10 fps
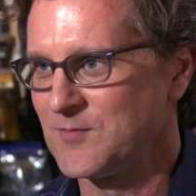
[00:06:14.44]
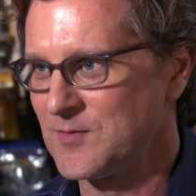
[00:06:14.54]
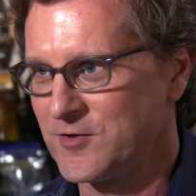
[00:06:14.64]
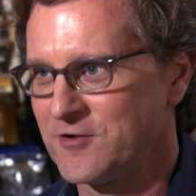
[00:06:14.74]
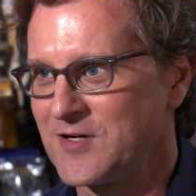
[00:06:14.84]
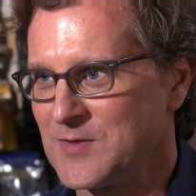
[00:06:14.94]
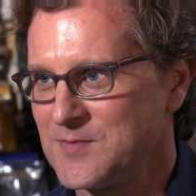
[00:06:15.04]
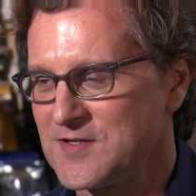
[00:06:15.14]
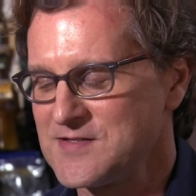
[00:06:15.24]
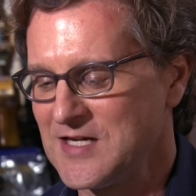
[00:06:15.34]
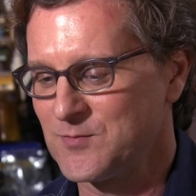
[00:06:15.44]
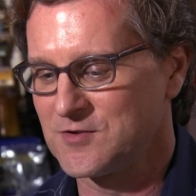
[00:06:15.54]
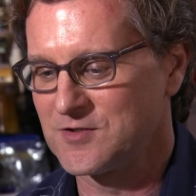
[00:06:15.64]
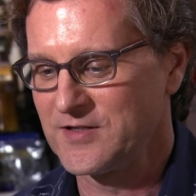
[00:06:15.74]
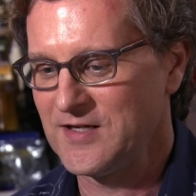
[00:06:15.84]
I remember her coming up to the
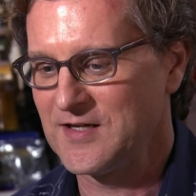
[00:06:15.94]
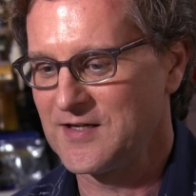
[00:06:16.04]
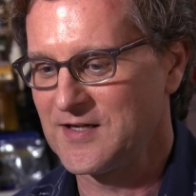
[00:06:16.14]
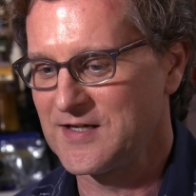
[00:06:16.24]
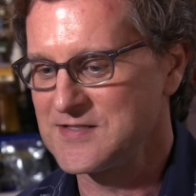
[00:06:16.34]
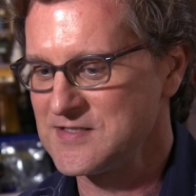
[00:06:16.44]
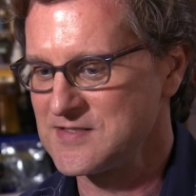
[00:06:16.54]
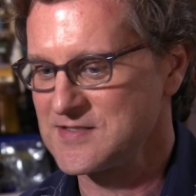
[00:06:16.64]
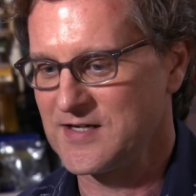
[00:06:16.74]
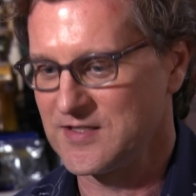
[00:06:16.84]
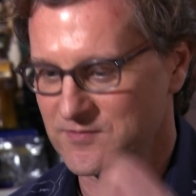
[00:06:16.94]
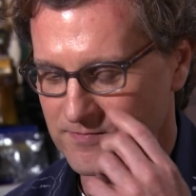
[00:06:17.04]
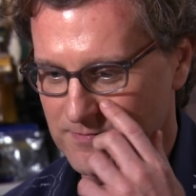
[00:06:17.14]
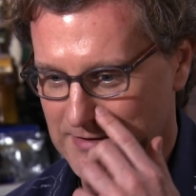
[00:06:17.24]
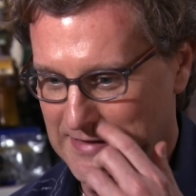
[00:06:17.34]
table and uh, she just kind
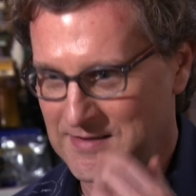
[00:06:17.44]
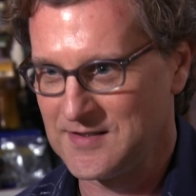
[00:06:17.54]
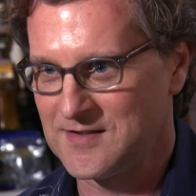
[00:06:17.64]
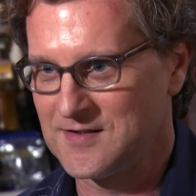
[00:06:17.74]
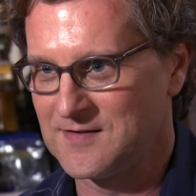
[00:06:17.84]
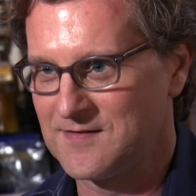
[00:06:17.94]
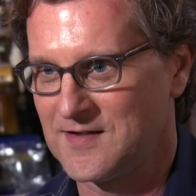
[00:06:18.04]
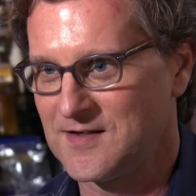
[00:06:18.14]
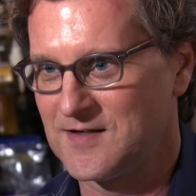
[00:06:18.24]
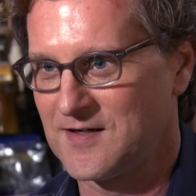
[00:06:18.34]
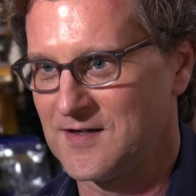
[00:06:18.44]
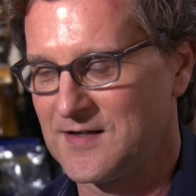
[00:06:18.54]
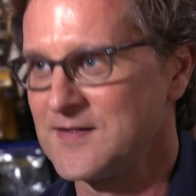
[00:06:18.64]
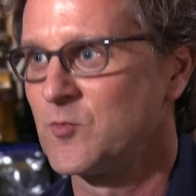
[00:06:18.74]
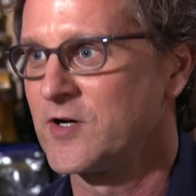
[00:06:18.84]
of leaned in and said, uh,
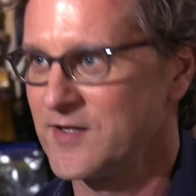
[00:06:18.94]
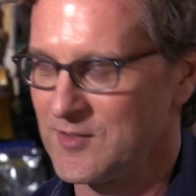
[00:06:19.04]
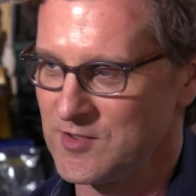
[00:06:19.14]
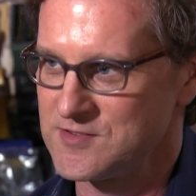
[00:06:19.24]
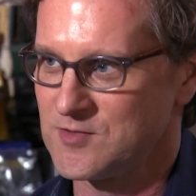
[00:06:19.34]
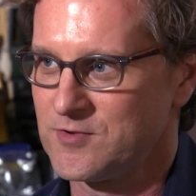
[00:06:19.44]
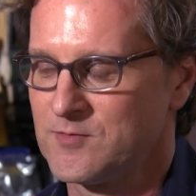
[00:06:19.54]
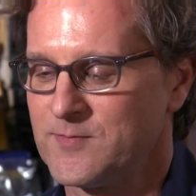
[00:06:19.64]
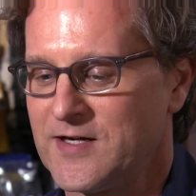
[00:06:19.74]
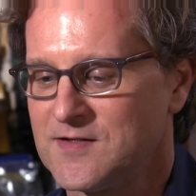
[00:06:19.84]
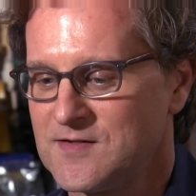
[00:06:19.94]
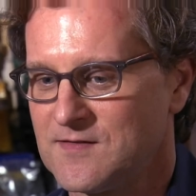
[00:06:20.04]
I said, what can I write you a poem about? And